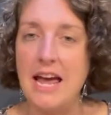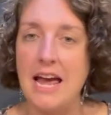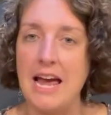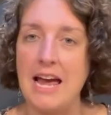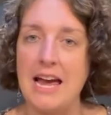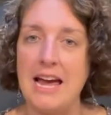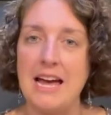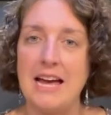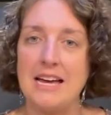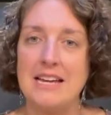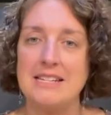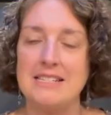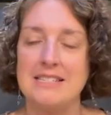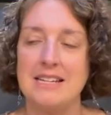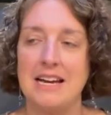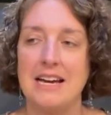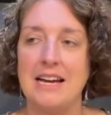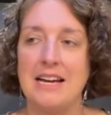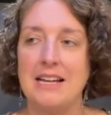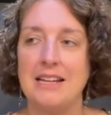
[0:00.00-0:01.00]
And
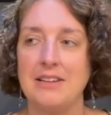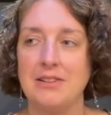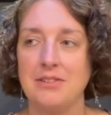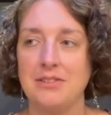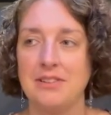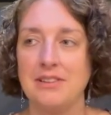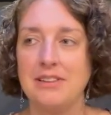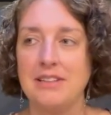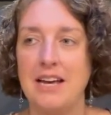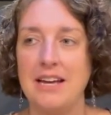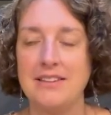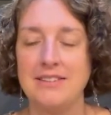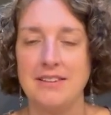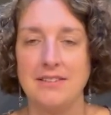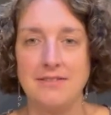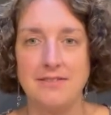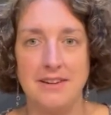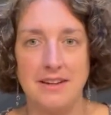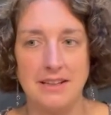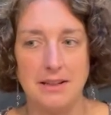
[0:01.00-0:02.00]
there's less
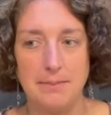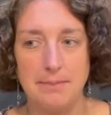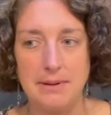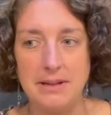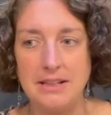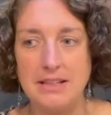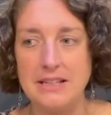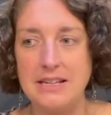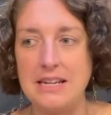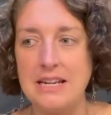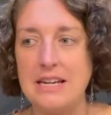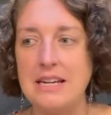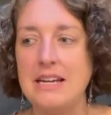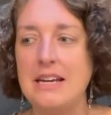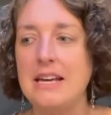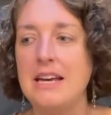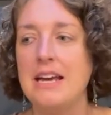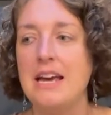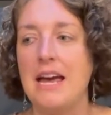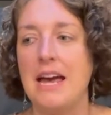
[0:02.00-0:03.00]
availability,
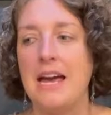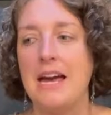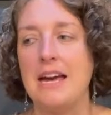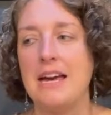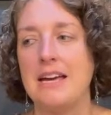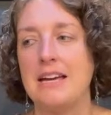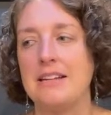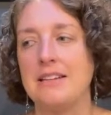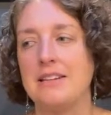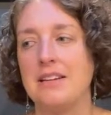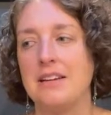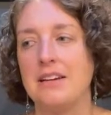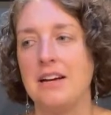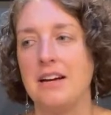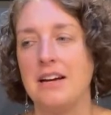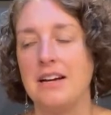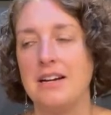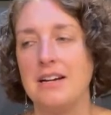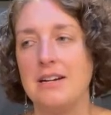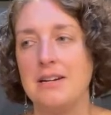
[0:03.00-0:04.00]
and
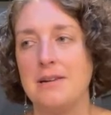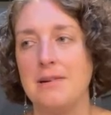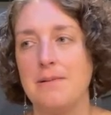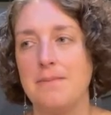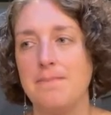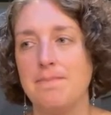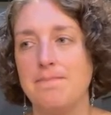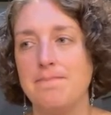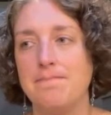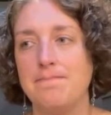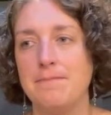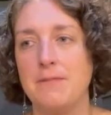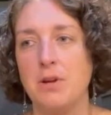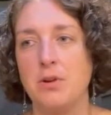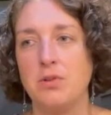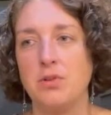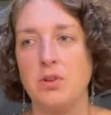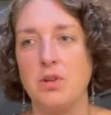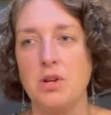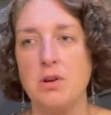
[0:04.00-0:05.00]

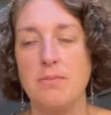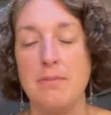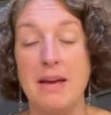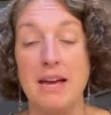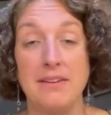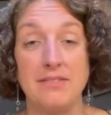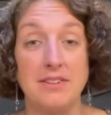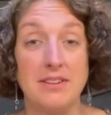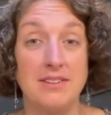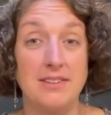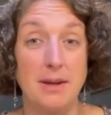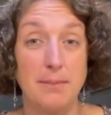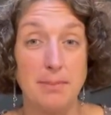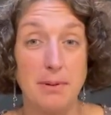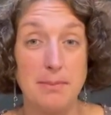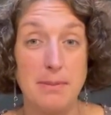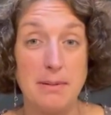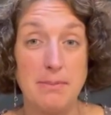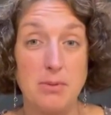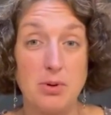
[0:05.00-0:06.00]
so you may have to
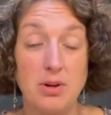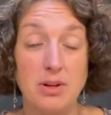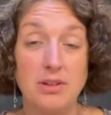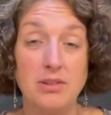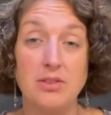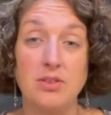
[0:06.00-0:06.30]
supplement more.